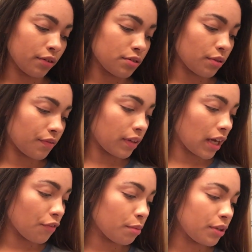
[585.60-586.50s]
So I feel like
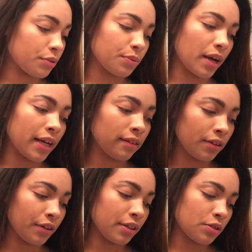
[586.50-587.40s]
everybody knows what
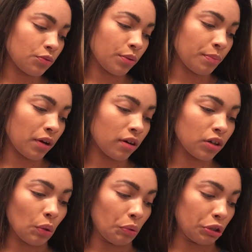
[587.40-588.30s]
eyeliner is, so I'm
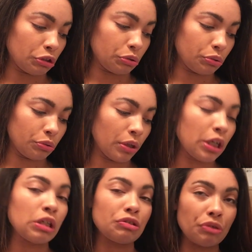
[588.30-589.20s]
not going to
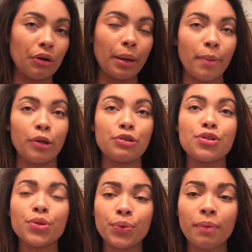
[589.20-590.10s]
talk about it
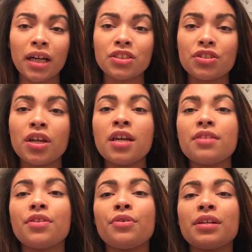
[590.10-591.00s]
too much.
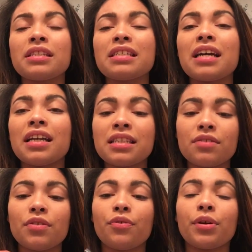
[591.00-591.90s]
There is tons
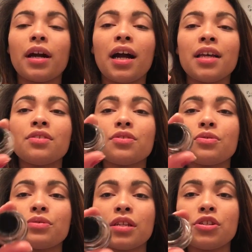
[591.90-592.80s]
of different kinds.
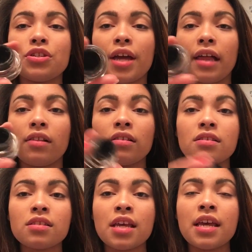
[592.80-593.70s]
There's
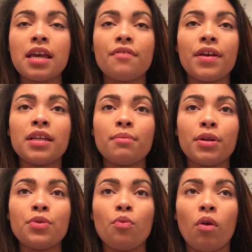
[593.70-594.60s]
gels. If
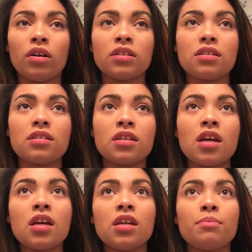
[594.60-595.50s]
anybody wants
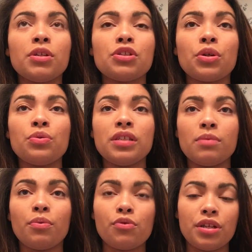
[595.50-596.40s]
me to go
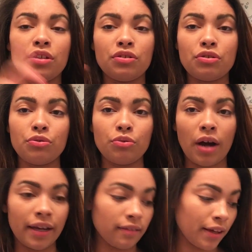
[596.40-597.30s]
deeper into
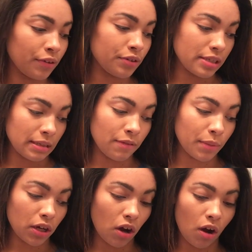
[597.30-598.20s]
eyeliner, just leave me
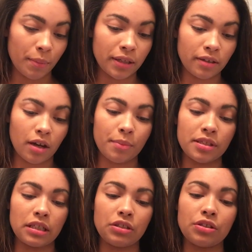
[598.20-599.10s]
a comment in the
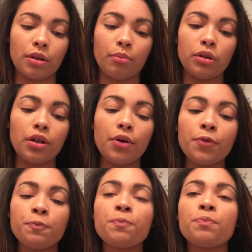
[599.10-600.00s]
comment section down below.